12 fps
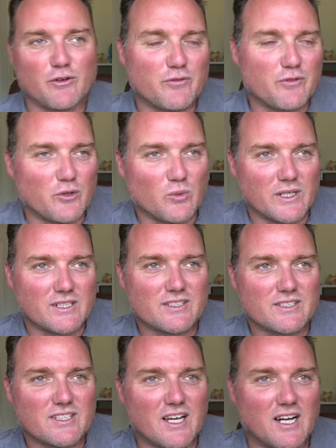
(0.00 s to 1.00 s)
a few
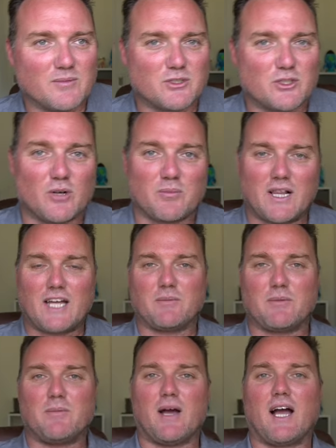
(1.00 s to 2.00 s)
weeks, um, so I'm glad to
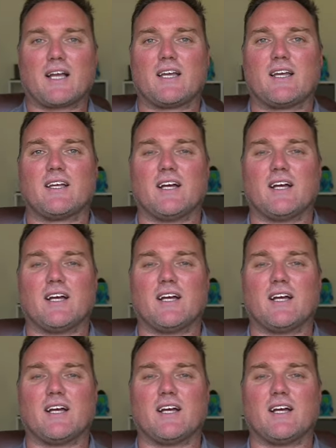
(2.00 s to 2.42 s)
be back.